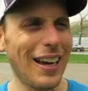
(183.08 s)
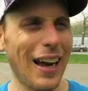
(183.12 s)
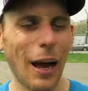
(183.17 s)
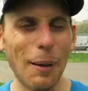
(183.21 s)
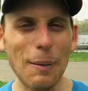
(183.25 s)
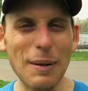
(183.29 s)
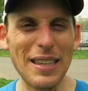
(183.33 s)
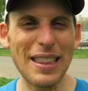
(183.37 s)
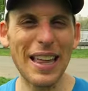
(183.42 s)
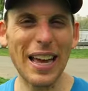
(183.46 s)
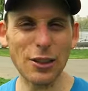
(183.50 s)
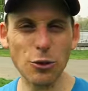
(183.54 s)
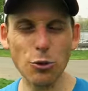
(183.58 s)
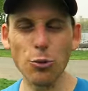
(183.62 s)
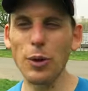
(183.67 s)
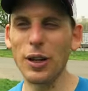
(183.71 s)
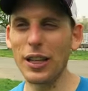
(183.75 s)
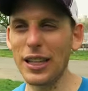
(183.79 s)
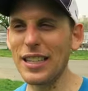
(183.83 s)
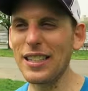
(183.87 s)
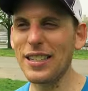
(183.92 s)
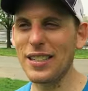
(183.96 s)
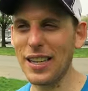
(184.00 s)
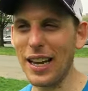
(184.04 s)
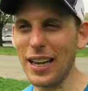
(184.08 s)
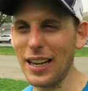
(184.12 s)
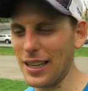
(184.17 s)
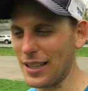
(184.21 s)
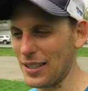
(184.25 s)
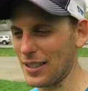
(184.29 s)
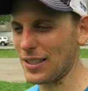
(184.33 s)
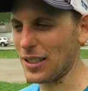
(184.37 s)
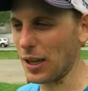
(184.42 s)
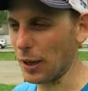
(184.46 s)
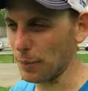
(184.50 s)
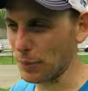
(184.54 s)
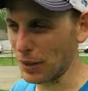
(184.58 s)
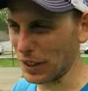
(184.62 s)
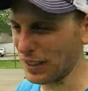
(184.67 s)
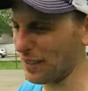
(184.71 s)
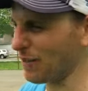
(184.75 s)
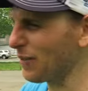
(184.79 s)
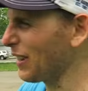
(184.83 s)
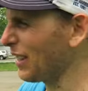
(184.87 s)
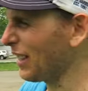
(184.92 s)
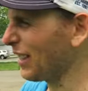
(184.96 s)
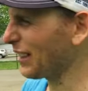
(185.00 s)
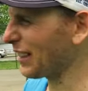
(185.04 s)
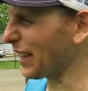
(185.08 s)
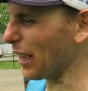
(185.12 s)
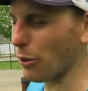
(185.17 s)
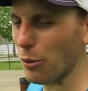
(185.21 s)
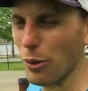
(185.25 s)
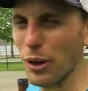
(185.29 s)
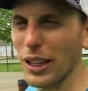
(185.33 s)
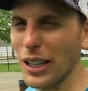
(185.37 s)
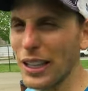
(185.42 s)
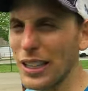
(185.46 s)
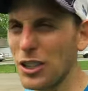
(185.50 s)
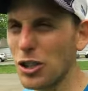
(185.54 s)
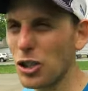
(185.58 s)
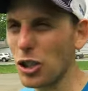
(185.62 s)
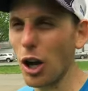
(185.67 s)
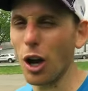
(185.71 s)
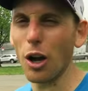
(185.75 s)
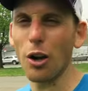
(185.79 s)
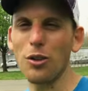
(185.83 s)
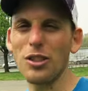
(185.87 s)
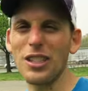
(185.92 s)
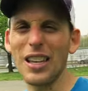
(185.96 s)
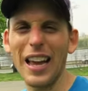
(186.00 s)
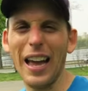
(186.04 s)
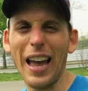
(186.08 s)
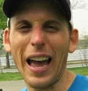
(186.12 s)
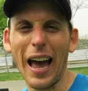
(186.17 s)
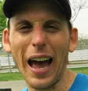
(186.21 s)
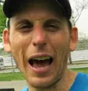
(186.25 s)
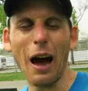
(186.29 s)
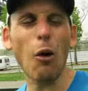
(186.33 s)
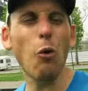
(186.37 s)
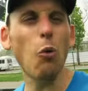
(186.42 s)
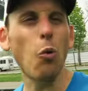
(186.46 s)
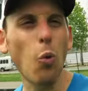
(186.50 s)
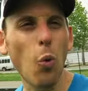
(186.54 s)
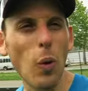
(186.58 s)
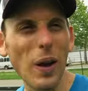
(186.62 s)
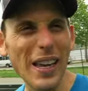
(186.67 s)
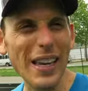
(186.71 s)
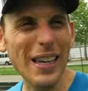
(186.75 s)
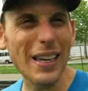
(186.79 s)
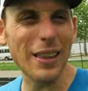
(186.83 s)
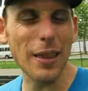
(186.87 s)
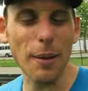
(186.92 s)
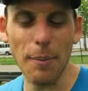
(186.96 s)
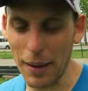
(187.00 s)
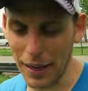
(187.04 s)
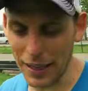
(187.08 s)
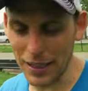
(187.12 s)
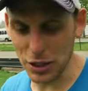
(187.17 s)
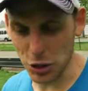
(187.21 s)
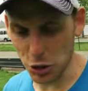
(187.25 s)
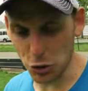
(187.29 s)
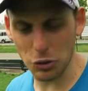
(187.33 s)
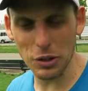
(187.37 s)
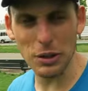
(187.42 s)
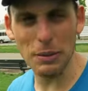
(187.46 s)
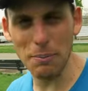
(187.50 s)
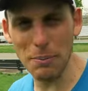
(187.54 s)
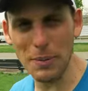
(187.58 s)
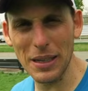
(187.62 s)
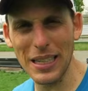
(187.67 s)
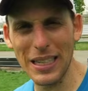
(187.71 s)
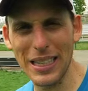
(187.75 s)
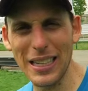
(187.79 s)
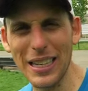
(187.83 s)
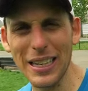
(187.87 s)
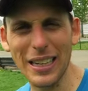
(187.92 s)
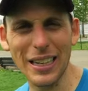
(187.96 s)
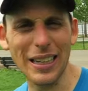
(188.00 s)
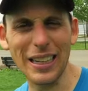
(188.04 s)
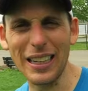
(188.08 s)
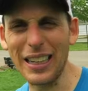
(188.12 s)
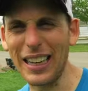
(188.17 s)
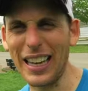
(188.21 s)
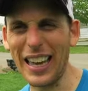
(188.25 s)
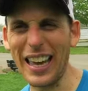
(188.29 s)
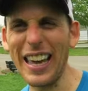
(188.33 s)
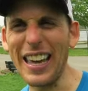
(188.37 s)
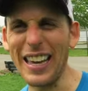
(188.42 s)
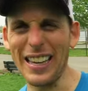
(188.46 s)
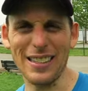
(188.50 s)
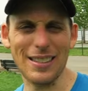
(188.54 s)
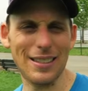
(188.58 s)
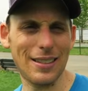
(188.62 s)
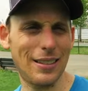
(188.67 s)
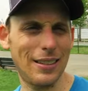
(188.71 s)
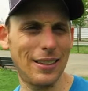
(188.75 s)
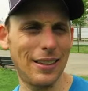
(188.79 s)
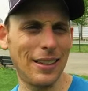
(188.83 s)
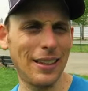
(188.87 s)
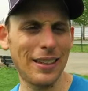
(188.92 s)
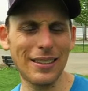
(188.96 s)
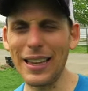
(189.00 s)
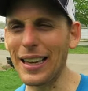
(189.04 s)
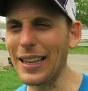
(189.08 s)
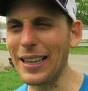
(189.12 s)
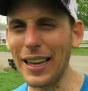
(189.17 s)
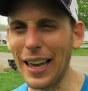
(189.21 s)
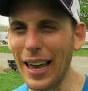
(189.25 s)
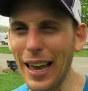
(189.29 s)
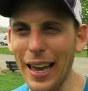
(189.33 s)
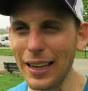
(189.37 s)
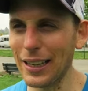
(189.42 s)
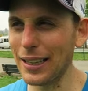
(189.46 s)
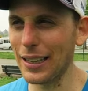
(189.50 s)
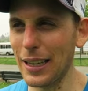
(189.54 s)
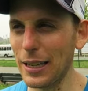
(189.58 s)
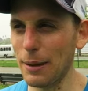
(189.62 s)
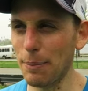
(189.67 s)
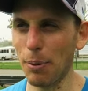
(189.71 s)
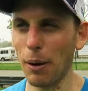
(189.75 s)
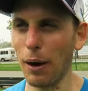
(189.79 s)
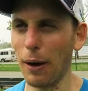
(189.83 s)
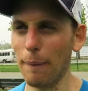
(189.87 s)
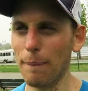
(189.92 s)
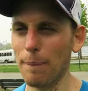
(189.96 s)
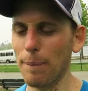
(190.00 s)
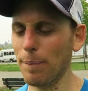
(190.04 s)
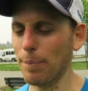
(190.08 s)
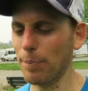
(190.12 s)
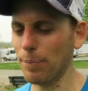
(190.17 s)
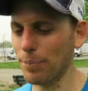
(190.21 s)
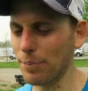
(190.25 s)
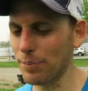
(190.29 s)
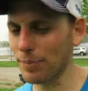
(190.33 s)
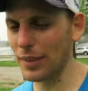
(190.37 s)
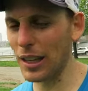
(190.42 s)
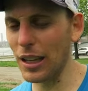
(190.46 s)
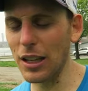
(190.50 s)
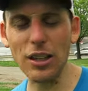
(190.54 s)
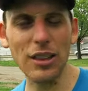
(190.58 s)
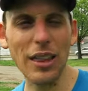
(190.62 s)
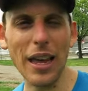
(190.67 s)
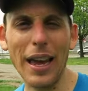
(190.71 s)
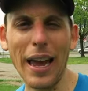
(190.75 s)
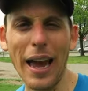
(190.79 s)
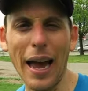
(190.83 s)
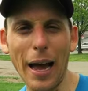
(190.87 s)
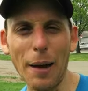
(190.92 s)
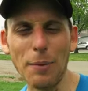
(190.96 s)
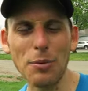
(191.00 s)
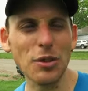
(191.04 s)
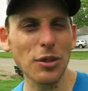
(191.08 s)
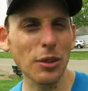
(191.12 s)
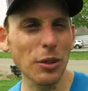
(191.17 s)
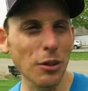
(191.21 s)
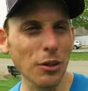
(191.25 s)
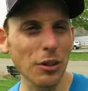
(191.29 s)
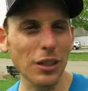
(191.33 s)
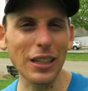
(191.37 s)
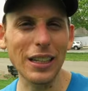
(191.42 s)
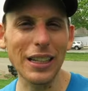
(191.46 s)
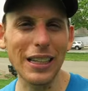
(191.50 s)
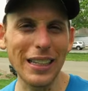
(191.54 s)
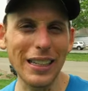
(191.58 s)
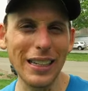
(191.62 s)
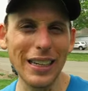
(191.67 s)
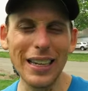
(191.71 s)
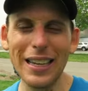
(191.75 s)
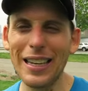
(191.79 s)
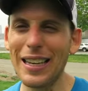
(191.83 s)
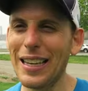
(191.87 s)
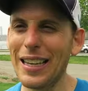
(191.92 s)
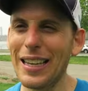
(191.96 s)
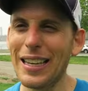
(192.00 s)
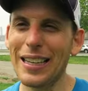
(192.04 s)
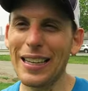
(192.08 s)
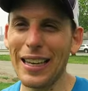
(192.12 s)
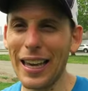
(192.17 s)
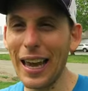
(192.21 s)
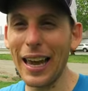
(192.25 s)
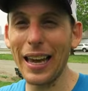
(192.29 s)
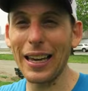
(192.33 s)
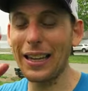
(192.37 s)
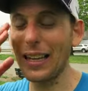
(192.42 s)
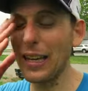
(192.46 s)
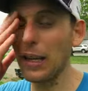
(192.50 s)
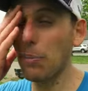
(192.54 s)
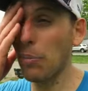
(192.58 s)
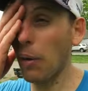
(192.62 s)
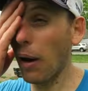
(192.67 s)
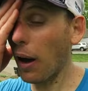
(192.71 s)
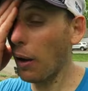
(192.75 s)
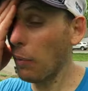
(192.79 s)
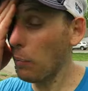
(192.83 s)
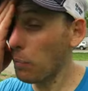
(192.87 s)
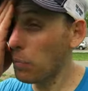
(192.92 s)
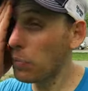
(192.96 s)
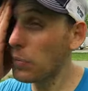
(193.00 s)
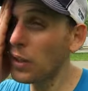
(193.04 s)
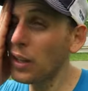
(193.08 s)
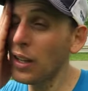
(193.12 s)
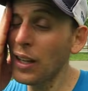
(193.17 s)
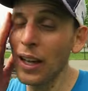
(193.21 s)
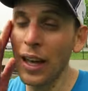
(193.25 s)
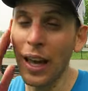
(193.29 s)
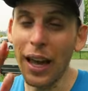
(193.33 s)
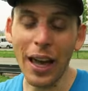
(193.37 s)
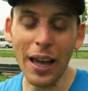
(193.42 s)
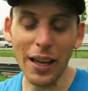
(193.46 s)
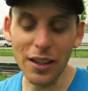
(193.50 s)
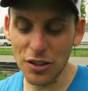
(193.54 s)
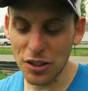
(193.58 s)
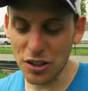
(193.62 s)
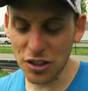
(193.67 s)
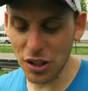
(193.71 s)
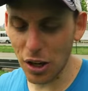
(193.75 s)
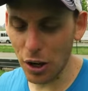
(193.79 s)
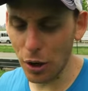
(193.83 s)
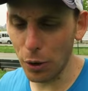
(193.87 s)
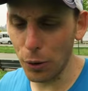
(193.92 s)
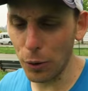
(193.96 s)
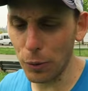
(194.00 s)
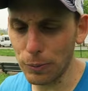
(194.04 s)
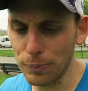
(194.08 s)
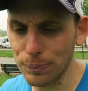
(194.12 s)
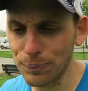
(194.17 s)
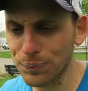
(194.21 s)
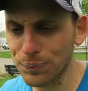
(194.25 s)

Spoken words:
I mean, that's really saying something. That really shows how weak the mainstream media is. They can't keep up. They absolutely can't keep up. And so